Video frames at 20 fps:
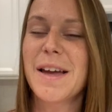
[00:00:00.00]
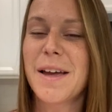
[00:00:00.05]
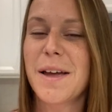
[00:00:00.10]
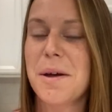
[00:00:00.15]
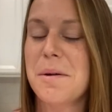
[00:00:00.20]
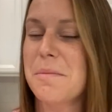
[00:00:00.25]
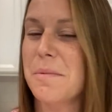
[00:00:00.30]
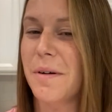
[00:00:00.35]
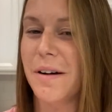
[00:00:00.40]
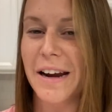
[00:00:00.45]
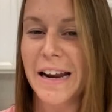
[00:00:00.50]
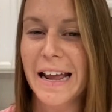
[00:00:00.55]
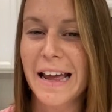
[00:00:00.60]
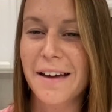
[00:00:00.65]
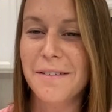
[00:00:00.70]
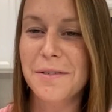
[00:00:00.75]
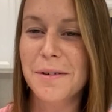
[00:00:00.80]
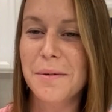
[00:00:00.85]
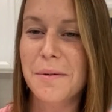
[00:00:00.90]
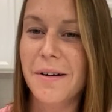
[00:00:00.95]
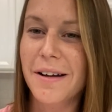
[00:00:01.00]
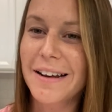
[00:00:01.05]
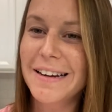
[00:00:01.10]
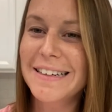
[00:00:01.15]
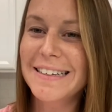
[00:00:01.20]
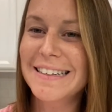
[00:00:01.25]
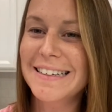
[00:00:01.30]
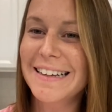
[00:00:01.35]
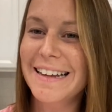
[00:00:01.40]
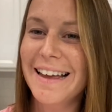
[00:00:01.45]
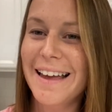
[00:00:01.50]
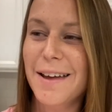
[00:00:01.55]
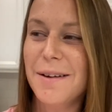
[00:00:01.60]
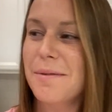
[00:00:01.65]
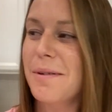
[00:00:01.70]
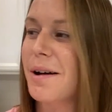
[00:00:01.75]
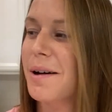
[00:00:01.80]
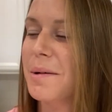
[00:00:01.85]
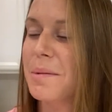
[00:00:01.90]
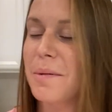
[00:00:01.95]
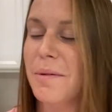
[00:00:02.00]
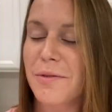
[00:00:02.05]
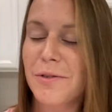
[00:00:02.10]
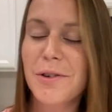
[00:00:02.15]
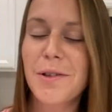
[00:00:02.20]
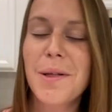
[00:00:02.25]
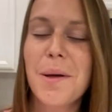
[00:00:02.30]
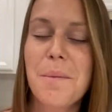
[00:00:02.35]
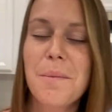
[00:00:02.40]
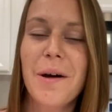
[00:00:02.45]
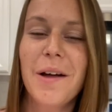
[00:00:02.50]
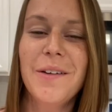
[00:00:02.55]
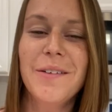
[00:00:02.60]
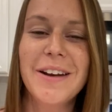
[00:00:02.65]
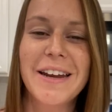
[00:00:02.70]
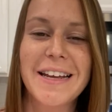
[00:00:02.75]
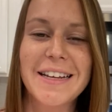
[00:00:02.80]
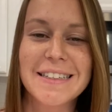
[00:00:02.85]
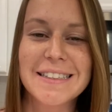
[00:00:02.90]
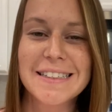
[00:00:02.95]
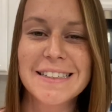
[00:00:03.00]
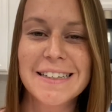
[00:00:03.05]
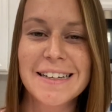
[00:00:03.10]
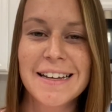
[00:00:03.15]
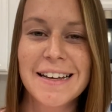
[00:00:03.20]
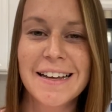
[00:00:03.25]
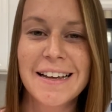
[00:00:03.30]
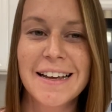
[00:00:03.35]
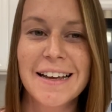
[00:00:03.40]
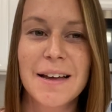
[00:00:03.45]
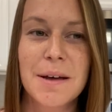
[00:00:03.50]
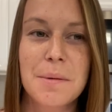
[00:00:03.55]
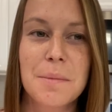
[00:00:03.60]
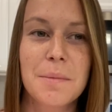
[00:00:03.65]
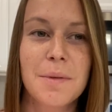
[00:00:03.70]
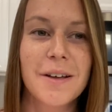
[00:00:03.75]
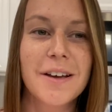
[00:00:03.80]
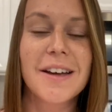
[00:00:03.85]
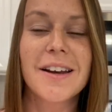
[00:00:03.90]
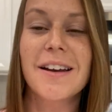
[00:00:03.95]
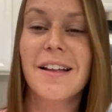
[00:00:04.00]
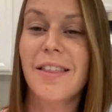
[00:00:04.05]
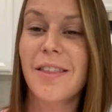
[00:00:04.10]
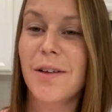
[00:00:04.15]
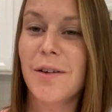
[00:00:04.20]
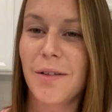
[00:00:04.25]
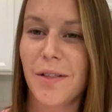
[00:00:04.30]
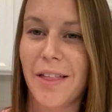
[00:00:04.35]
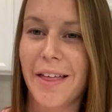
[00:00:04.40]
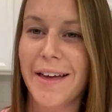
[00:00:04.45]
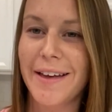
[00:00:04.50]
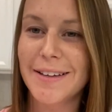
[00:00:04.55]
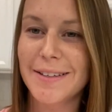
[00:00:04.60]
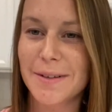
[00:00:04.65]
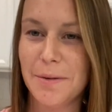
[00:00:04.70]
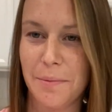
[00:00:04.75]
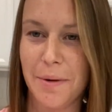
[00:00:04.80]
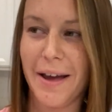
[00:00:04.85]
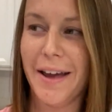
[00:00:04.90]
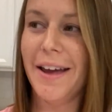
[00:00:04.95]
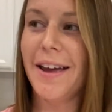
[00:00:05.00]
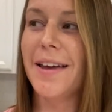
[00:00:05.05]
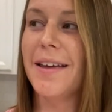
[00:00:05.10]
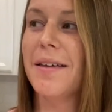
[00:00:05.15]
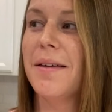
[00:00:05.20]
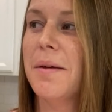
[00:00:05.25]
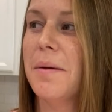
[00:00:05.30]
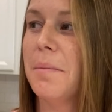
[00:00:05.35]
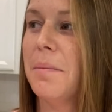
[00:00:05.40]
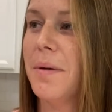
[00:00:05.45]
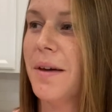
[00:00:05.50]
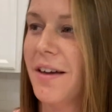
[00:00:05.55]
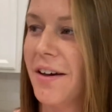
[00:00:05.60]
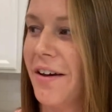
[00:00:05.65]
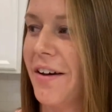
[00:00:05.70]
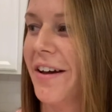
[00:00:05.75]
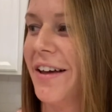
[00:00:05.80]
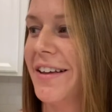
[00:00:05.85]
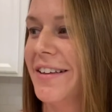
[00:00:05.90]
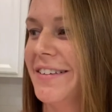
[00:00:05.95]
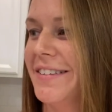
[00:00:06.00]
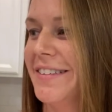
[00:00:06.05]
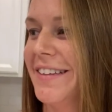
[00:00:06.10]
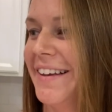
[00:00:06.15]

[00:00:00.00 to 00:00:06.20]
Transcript: Good morning, everyone, and welcome to Fuel Up Wellness. Looking a little less awake because